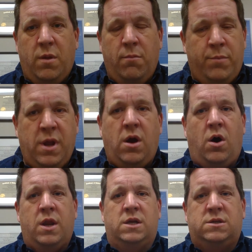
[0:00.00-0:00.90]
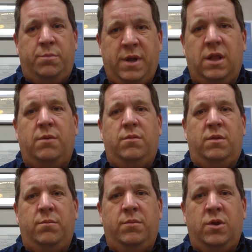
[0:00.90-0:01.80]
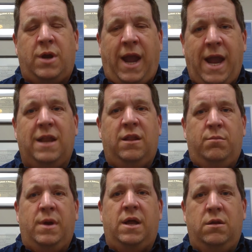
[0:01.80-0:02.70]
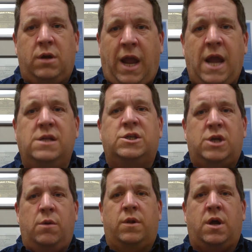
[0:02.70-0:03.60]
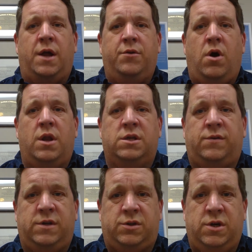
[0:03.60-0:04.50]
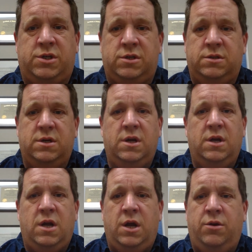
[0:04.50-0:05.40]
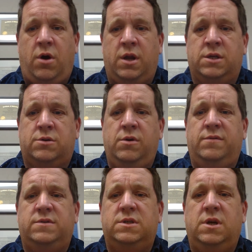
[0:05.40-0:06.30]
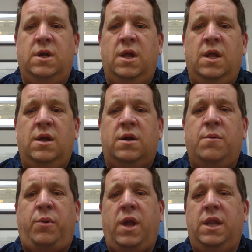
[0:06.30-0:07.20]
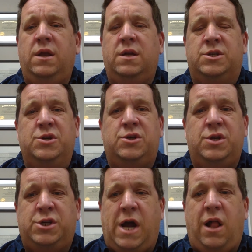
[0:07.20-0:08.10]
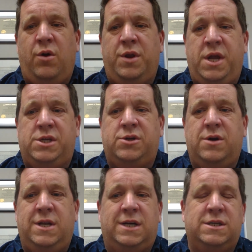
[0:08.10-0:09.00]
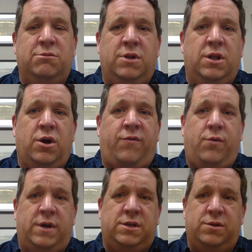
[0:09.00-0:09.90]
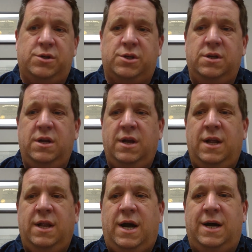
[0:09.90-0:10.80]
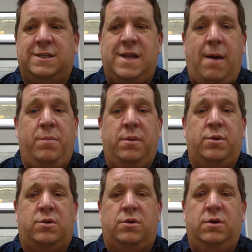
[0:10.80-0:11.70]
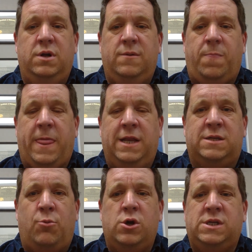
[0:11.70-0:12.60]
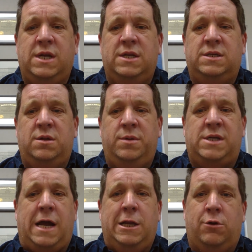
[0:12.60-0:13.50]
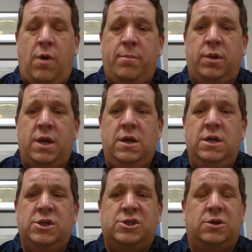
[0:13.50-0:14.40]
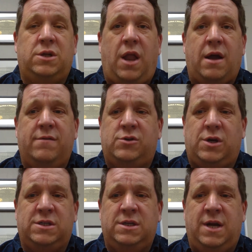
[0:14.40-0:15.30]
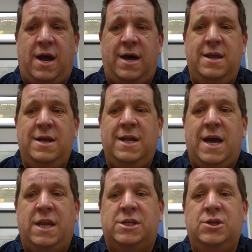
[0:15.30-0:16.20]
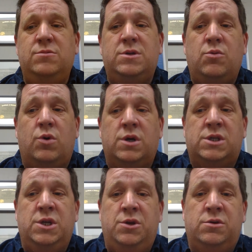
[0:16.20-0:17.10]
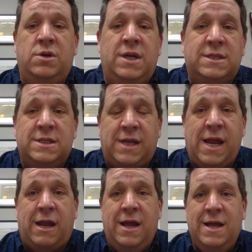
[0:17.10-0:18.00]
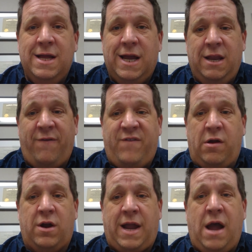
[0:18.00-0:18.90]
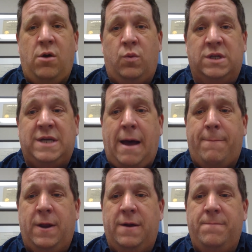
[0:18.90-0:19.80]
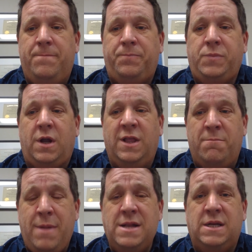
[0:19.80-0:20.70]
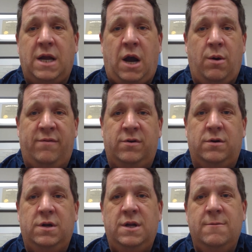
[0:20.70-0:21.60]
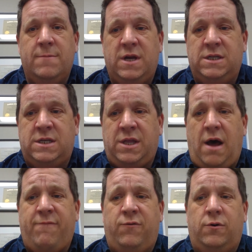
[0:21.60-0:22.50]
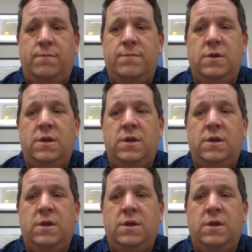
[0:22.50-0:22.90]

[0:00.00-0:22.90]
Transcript: be honest. You can lament. You can share with God your honest frustrations and your honest griefs. Complaining is usually shallow in nature and doesn't really look for resolution. It's not biblical, and it's more tendency to be tied to grumbling, shows a lack of trust in God, and assumes the worst, and usually doesn't take into fair account what's happening. Lamenting, however, is thoughtful